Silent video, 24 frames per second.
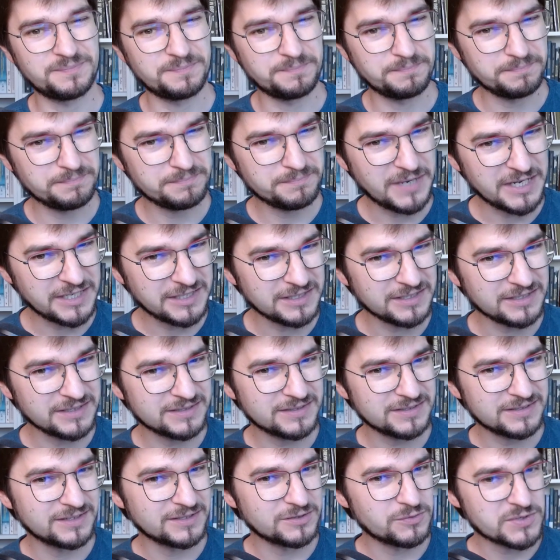
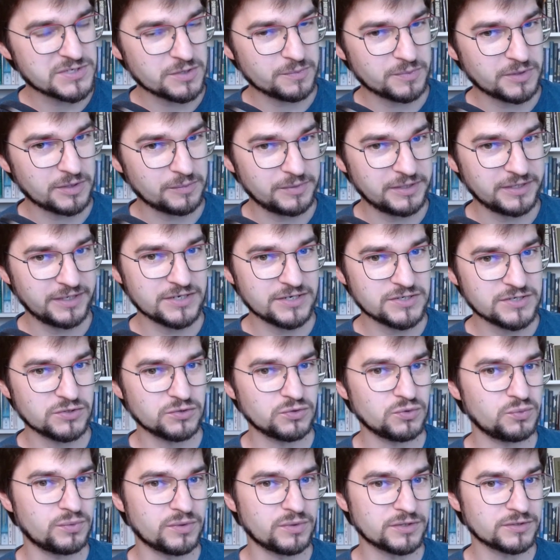making the Grasshopper application
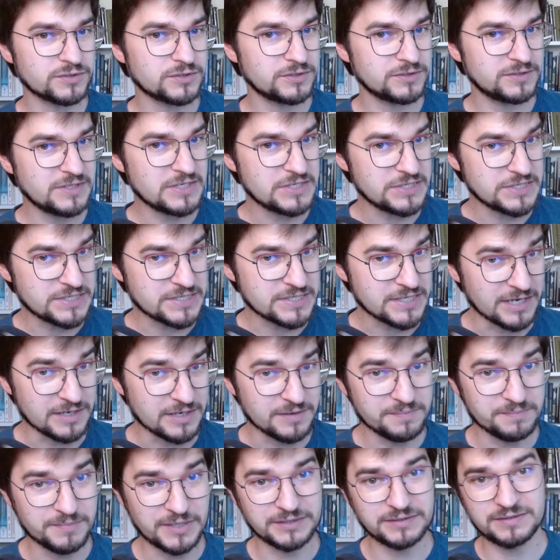to work the
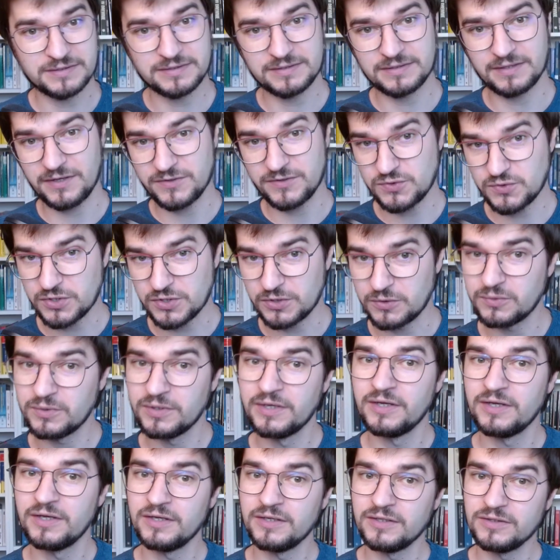same, but as you saw,
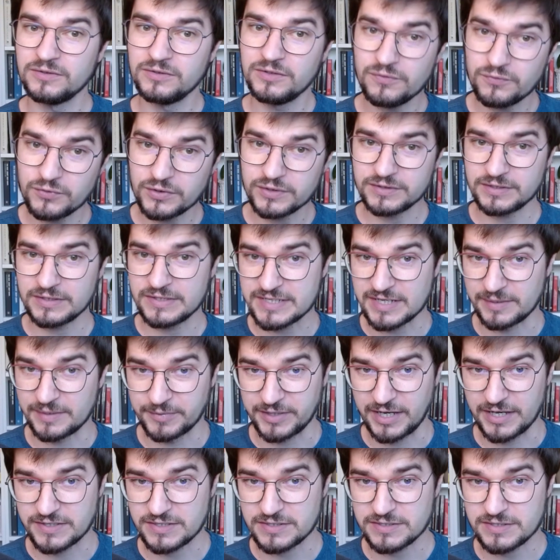different in some
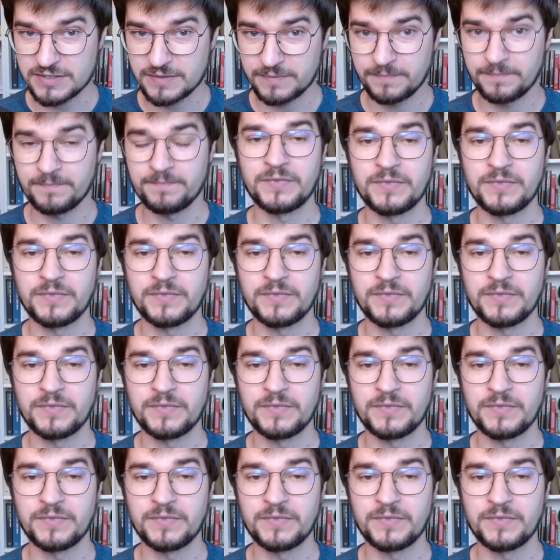cases.